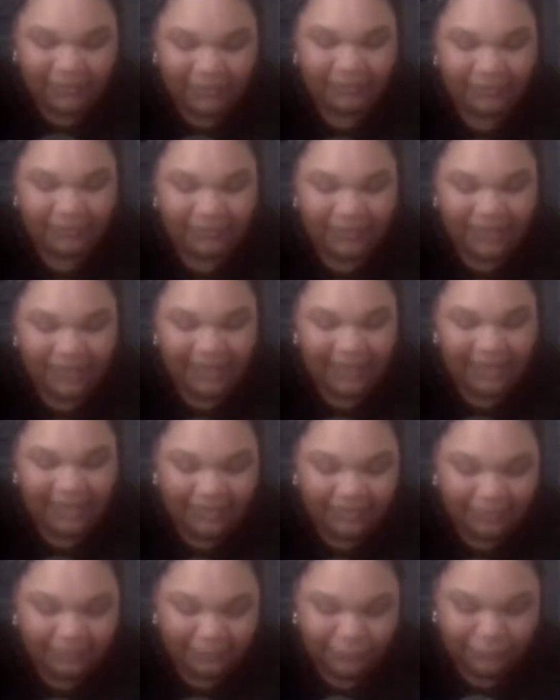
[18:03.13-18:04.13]

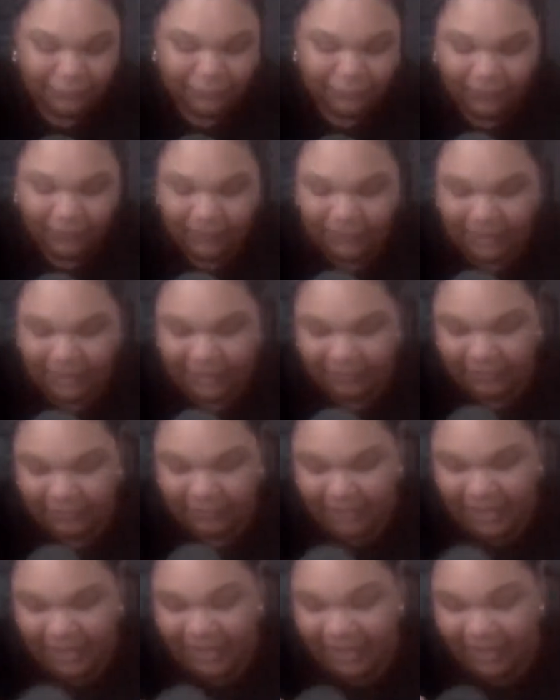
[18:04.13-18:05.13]
Revive, restore, and
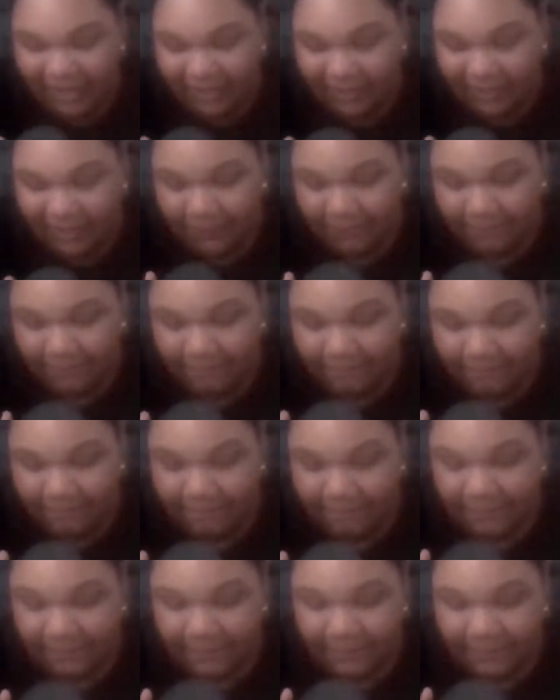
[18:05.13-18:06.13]
repair.
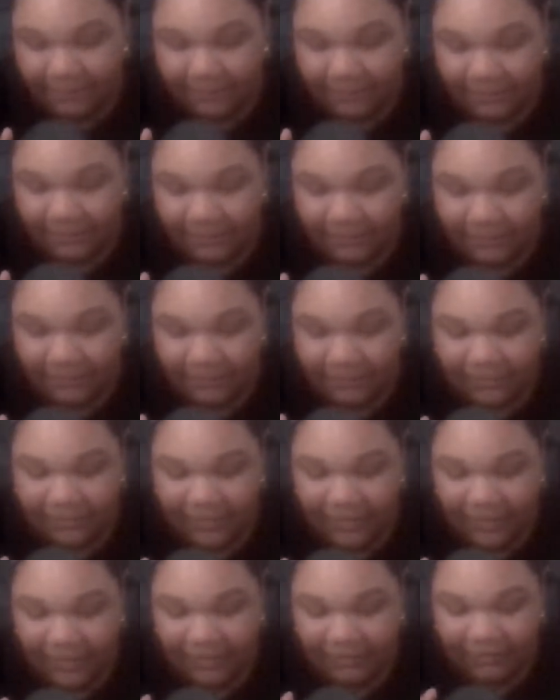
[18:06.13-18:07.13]

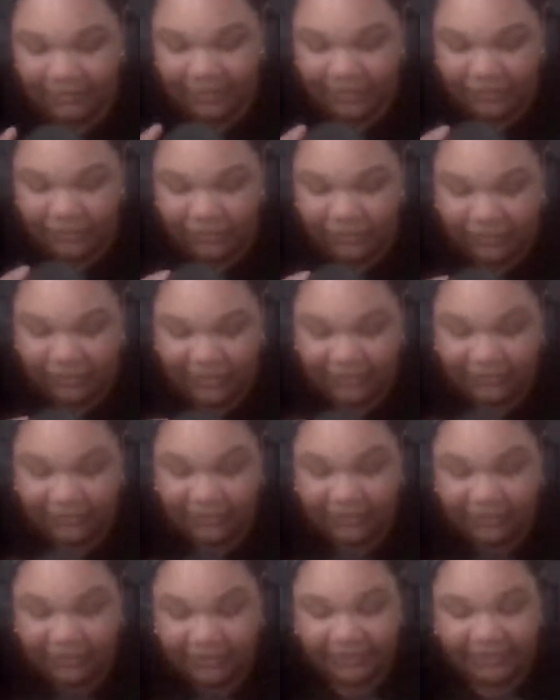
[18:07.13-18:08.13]
And it tells you the
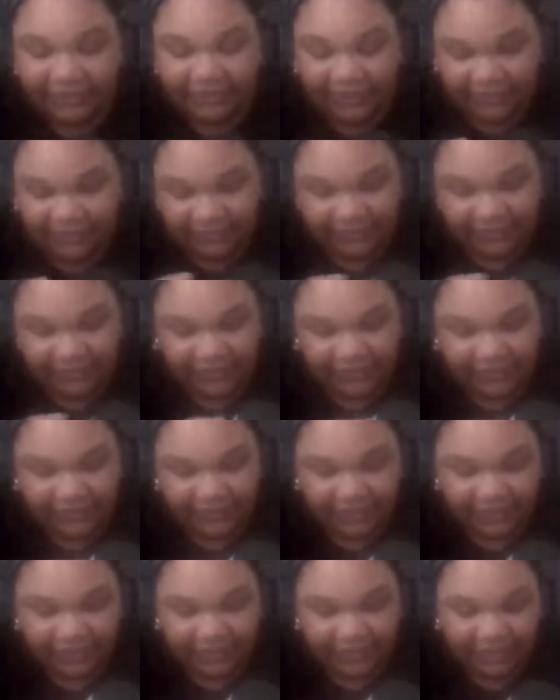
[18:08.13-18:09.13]
instructions, and it says
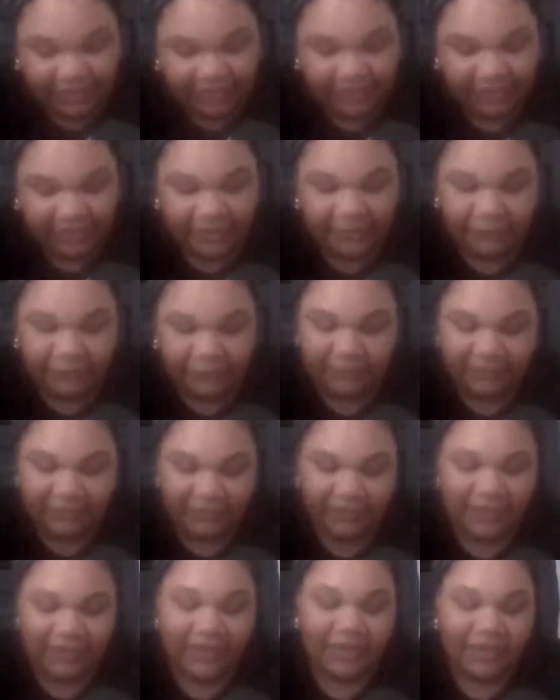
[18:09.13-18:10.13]
here that it's
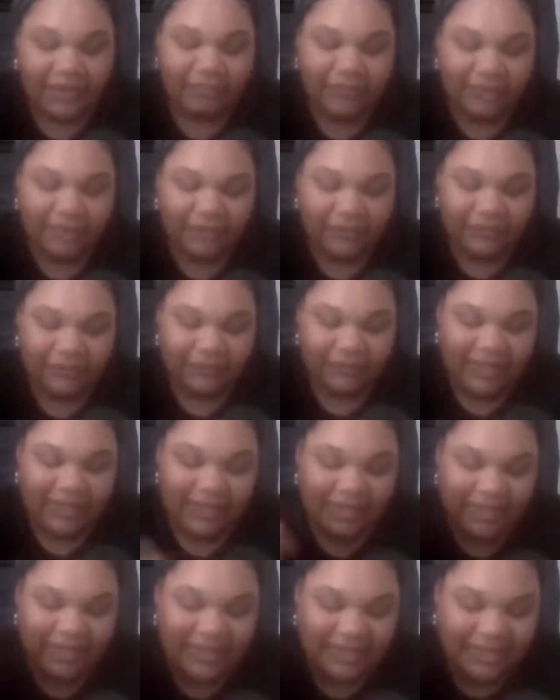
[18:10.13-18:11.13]
100%
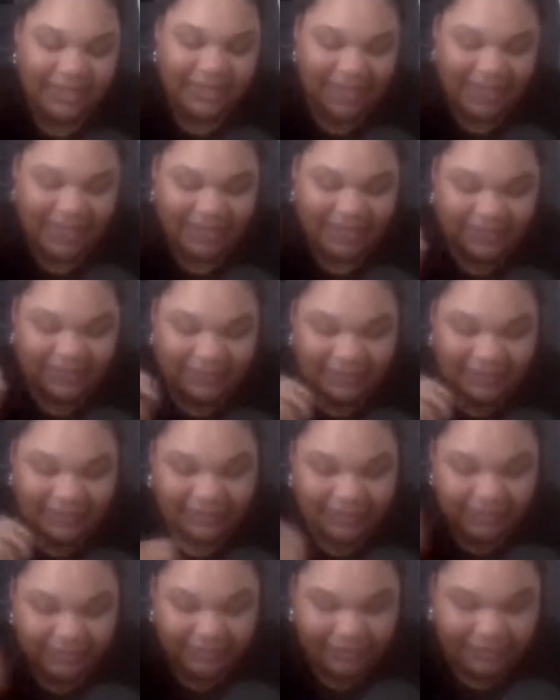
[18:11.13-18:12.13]
Mediterranean Dead Sea
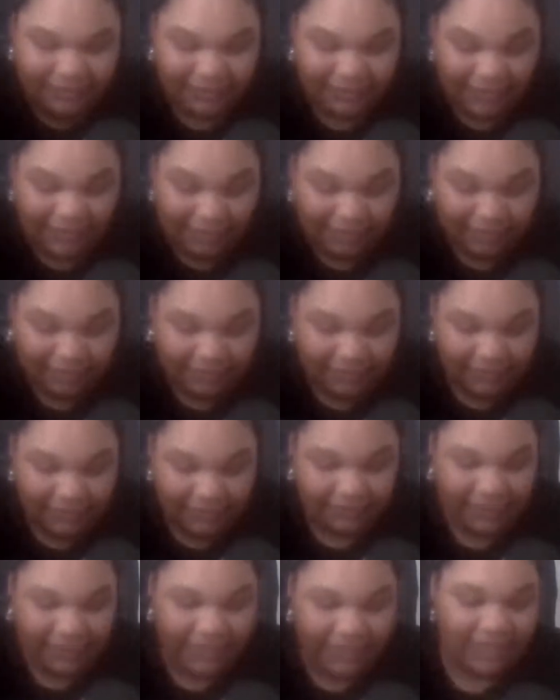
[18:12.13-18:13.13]
salt, which is absolutely
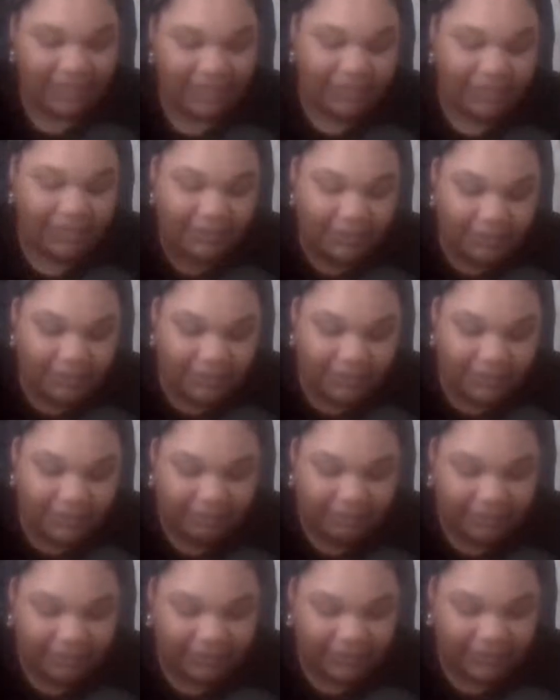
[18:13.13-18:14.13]
great.
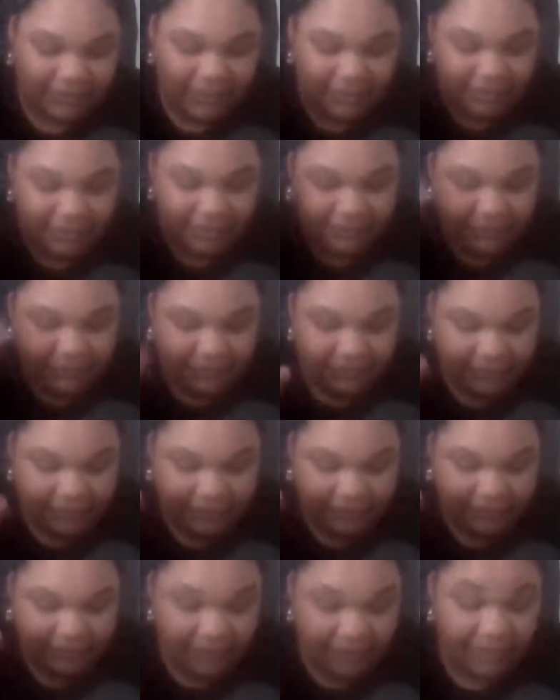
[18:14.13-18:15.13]
Eucalyptus and lime, so only
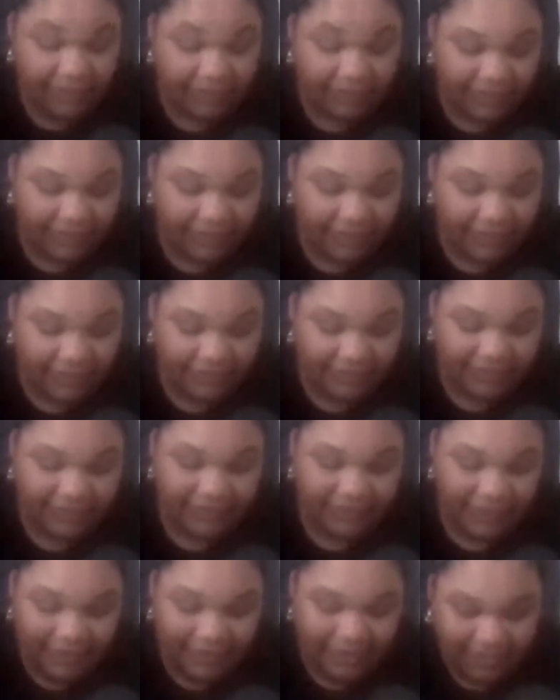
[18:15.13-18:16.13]
3 ingredients.
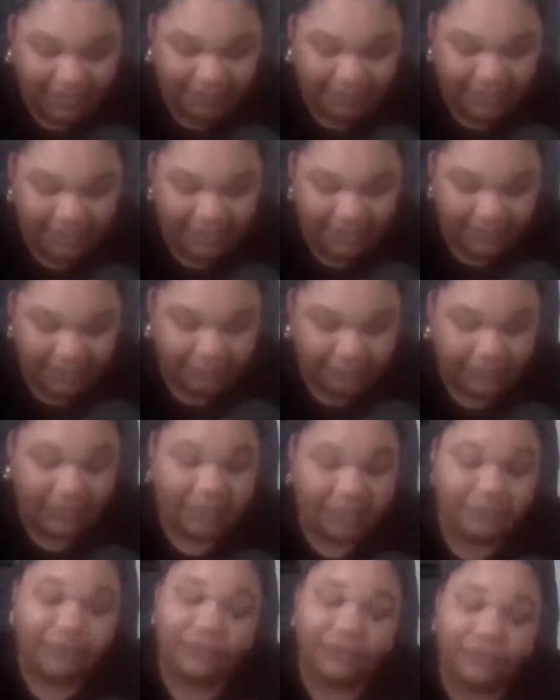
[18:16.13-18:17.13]
It's handmade
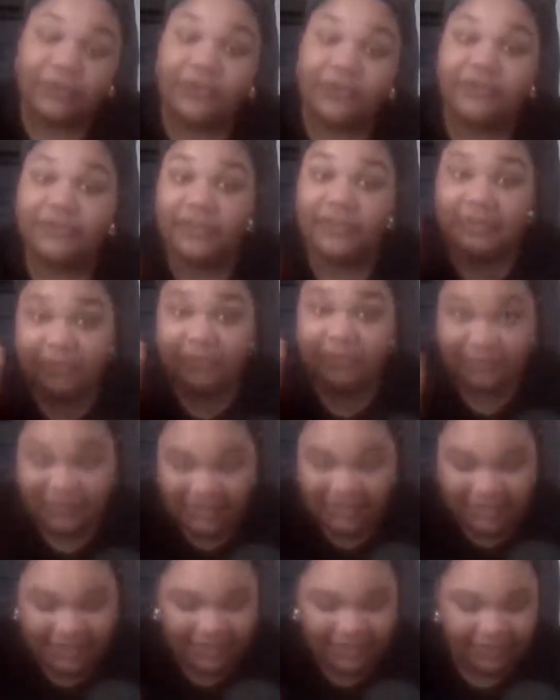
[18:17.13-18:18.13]
from Georgia, so
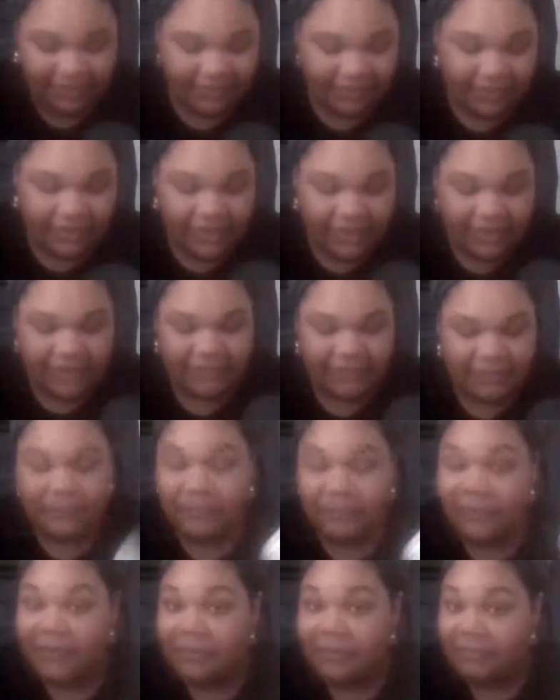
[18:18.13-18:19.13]
nice. If you
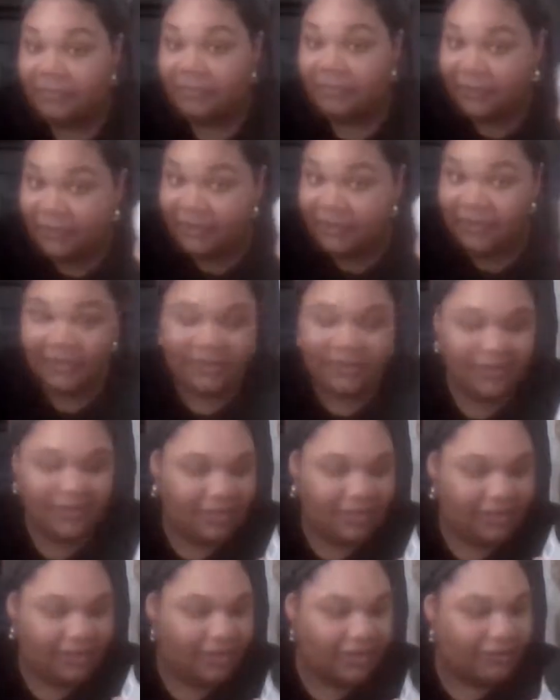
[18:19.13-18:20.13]
want more,
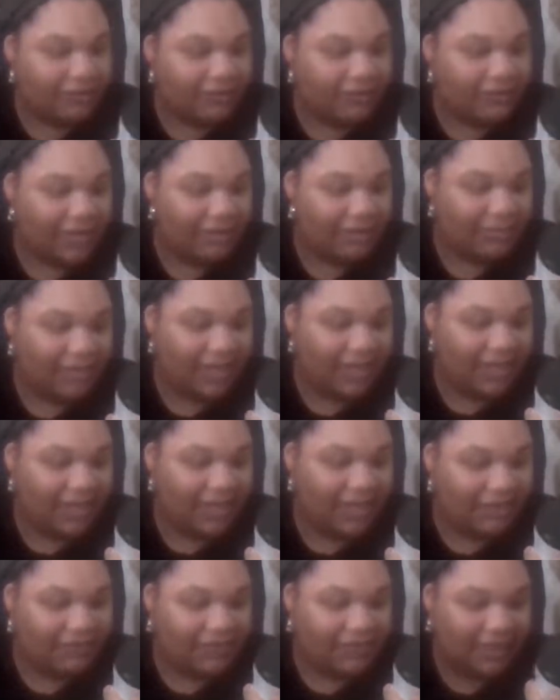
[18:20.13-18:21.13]
shop
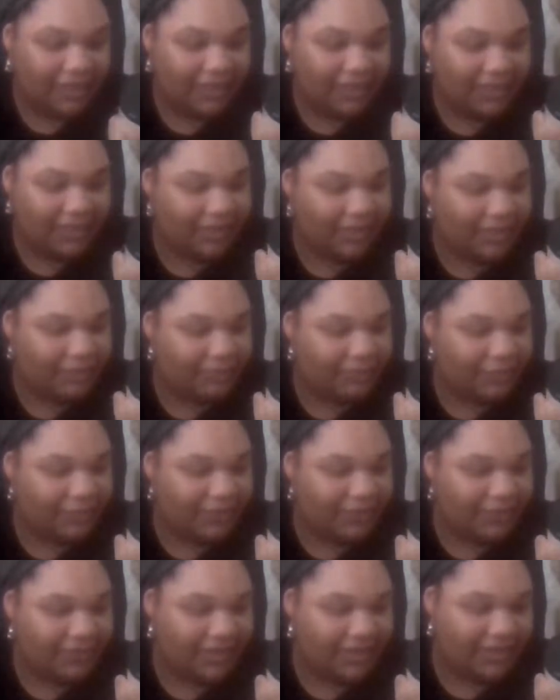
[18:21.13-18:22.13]
theolive.com.
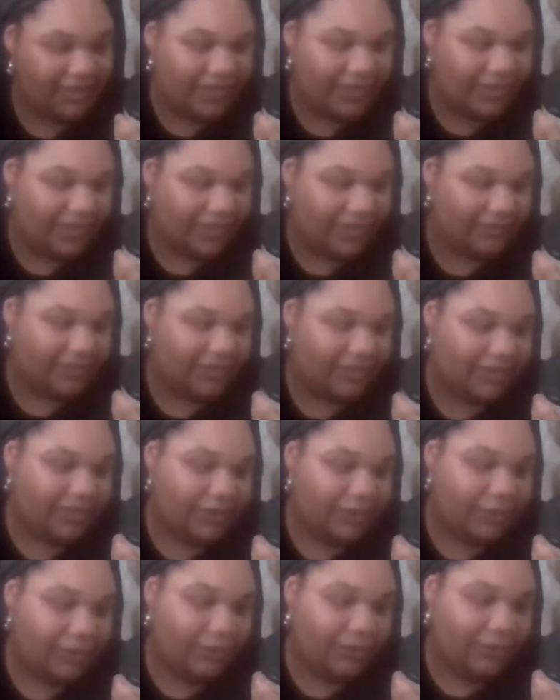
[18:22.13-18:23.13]
Fantastic.
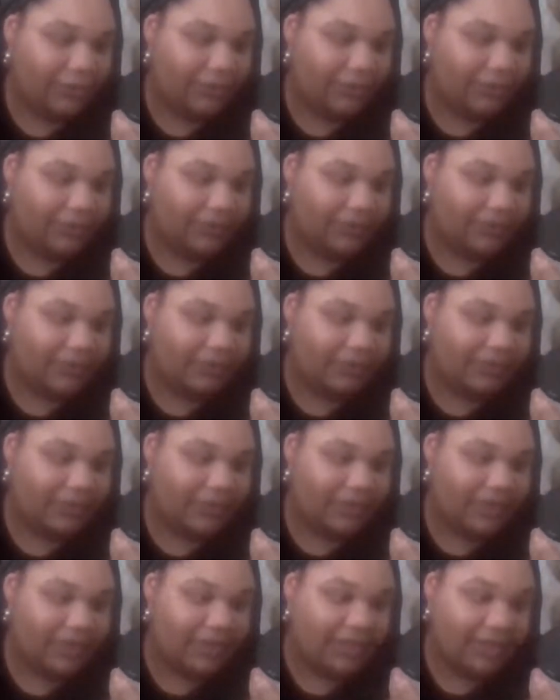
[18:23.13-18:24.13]

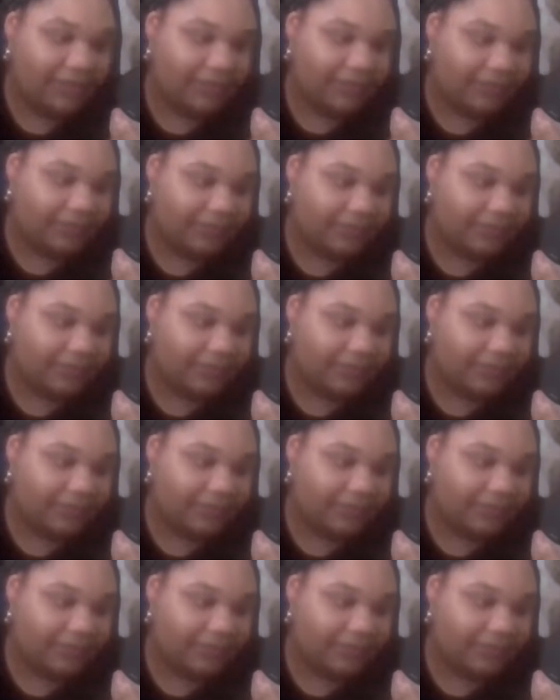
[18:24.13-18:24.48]
Cruelty-free.